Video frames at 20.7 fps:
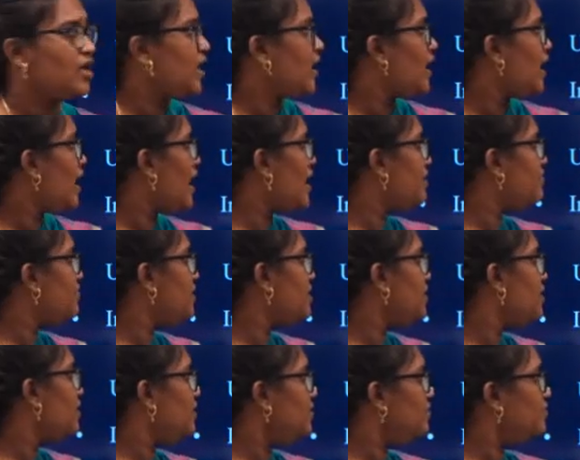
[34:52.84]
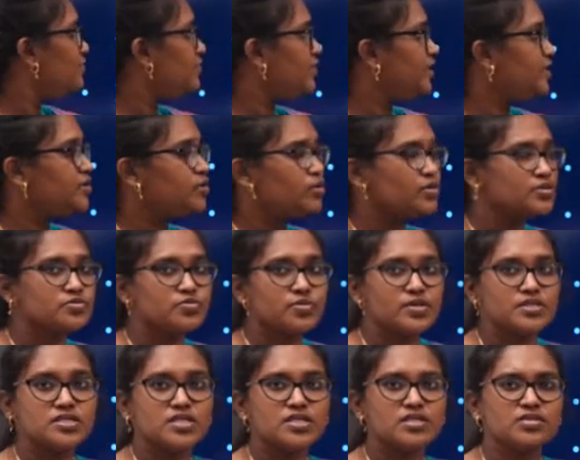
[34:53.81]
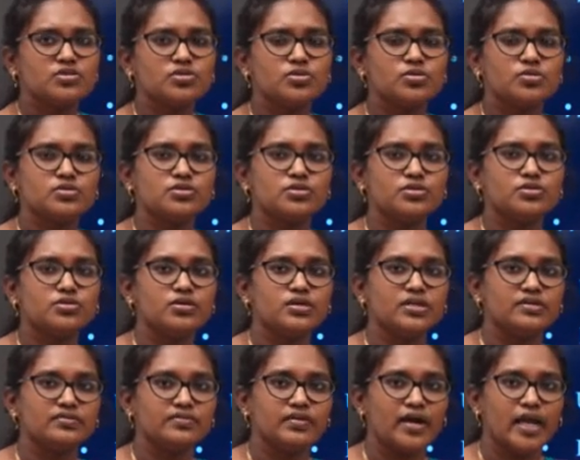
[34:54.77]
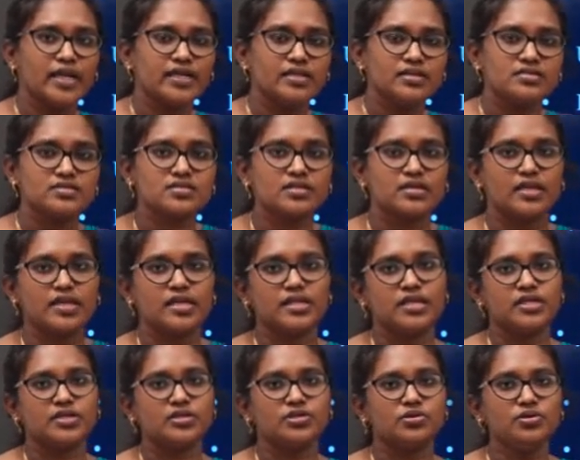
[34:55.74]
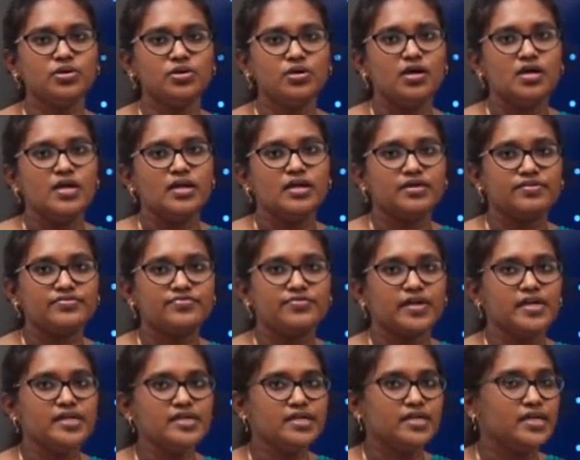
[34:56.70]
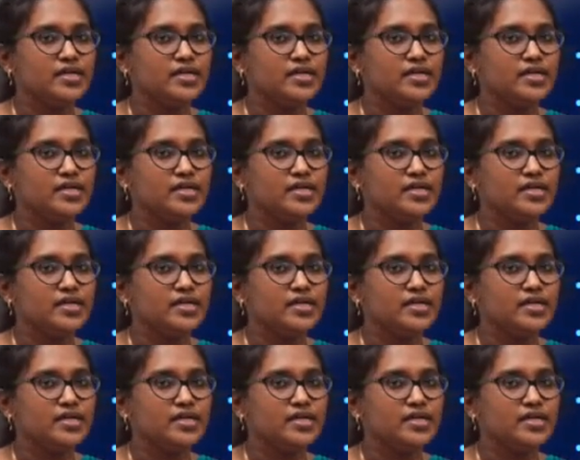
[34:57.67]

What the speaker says: having a windows, which is used to divide the screen into different